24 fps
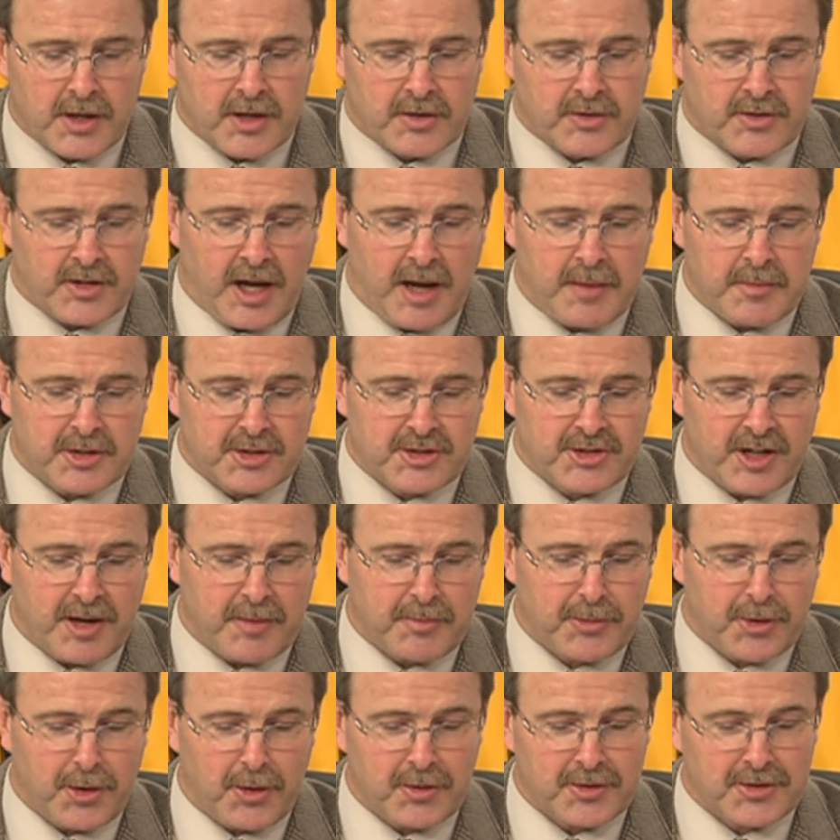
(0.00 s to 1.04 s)
Time to jump,
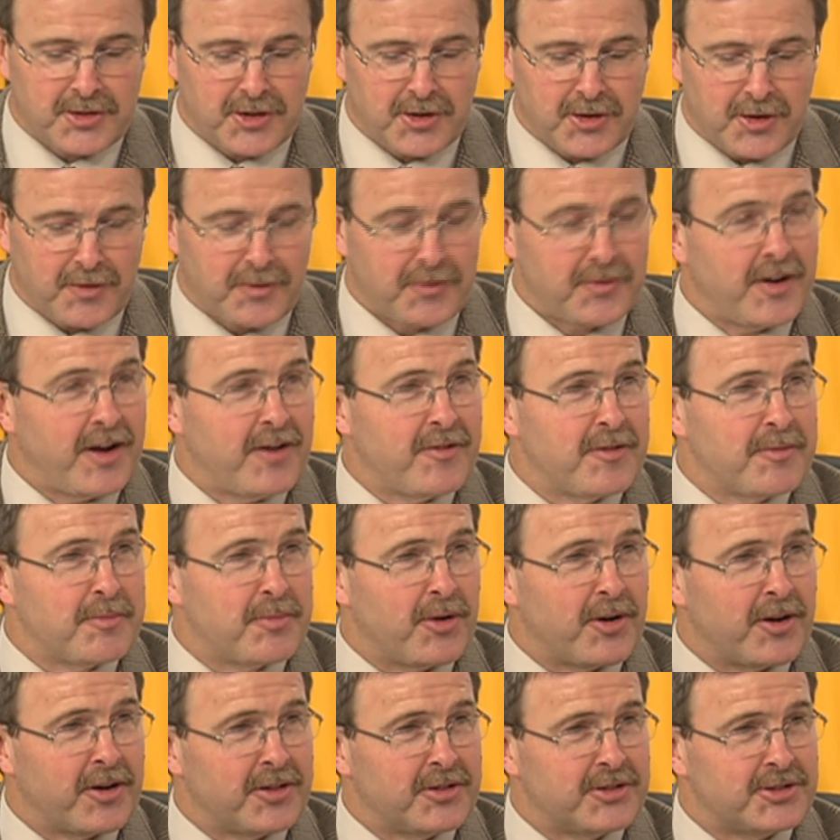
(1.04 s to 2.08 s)
though, into your favorite
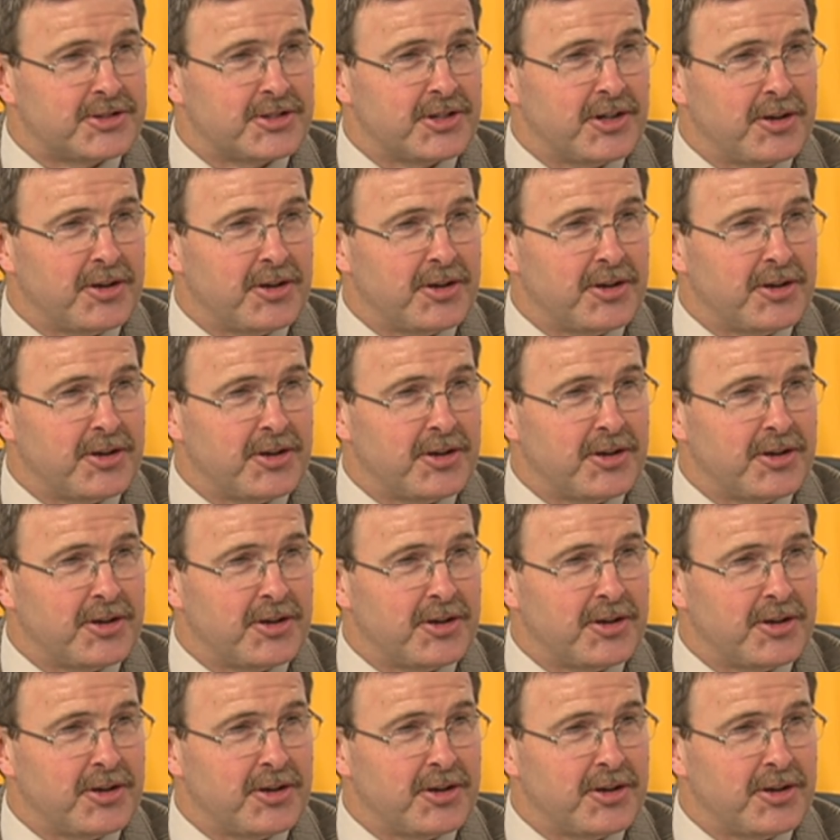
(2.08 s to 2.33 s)
part of the show.